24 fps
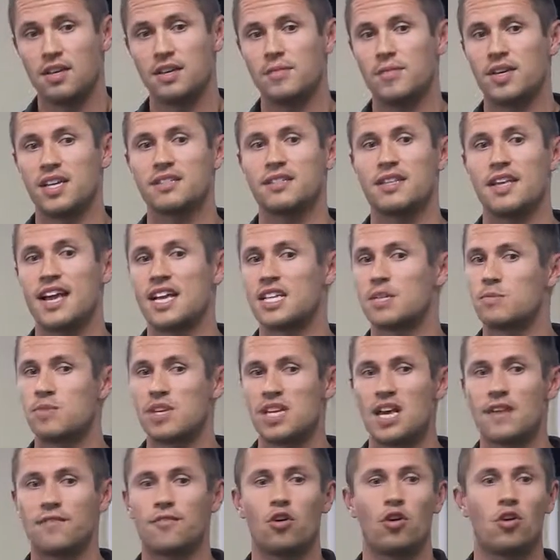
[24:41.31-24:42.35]
because the
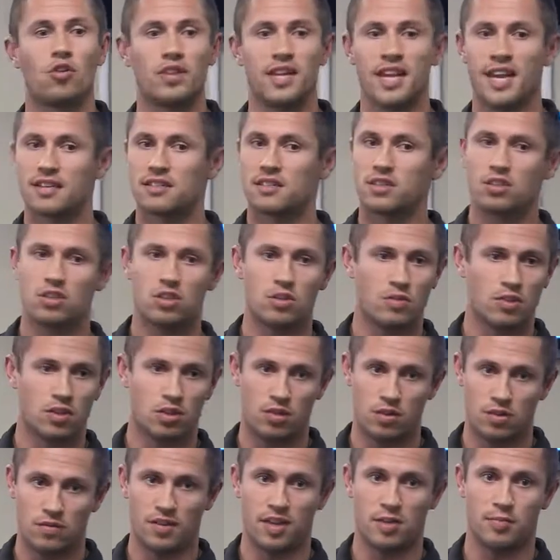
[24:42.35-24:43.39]
SPF only has to do with
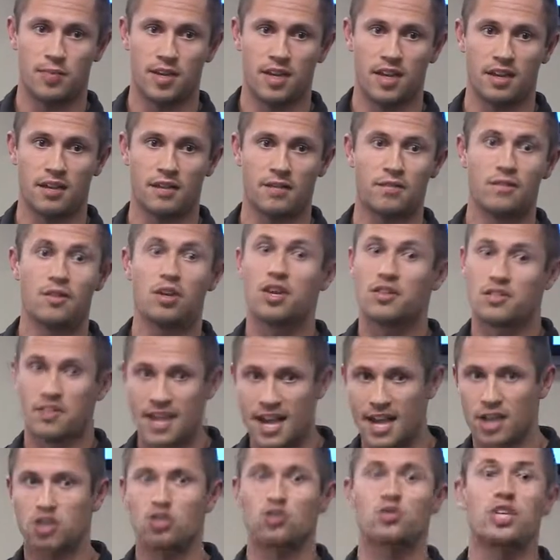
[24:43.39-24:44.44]
UVB, the
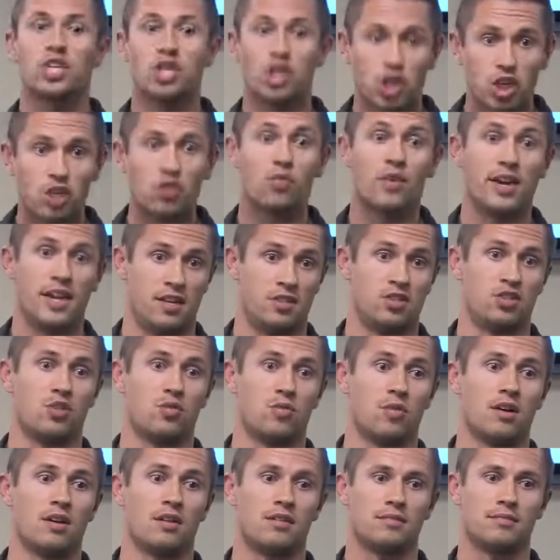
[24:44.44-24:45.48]
actually good rays you
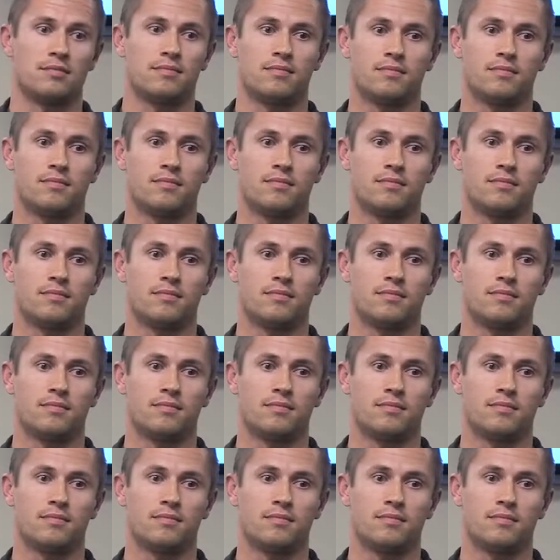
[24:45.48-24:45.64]
want,